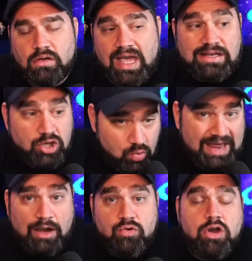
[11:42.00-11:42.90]
And you
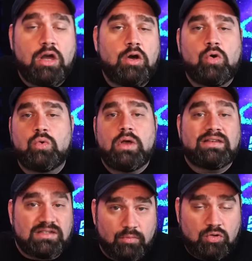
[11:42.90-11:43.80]
now know,
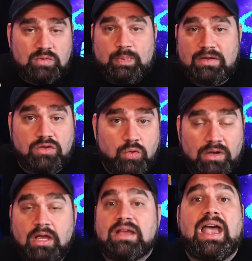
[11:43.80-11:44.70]
as someone who's been
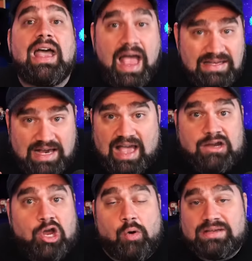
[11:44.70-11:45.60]
through it, as
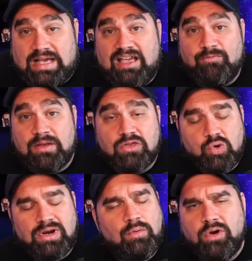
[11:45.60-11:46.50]
I know, as I've been
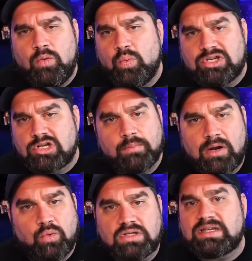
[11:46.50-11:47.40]
through it, I wouldn't wish it on
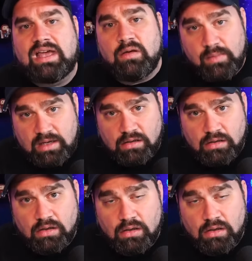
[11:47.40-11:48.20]
my worst enemy.